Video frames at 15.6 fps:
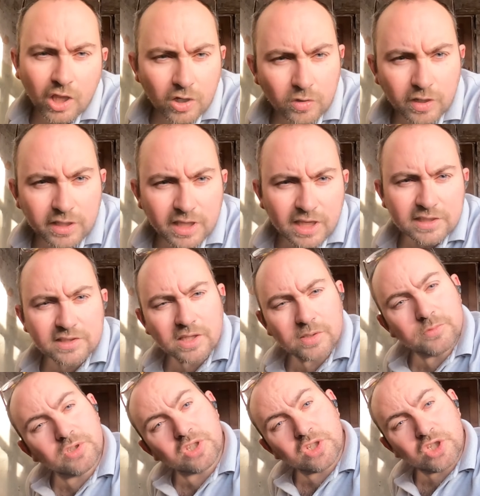Right guys,
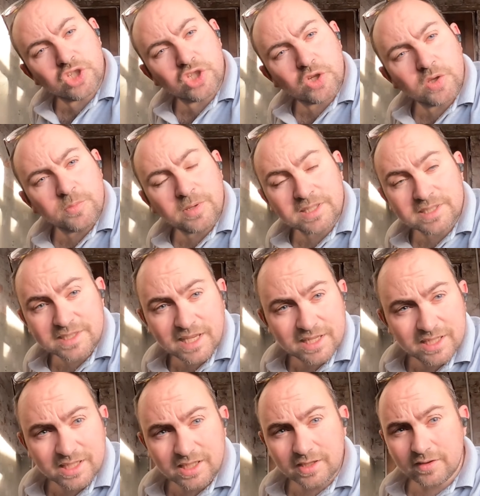I'm just going to show you my
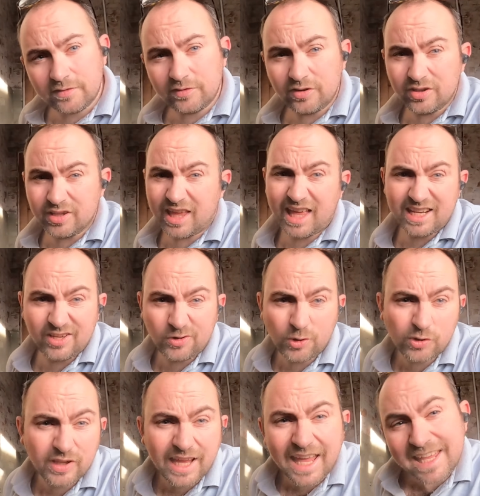technique for getting it on.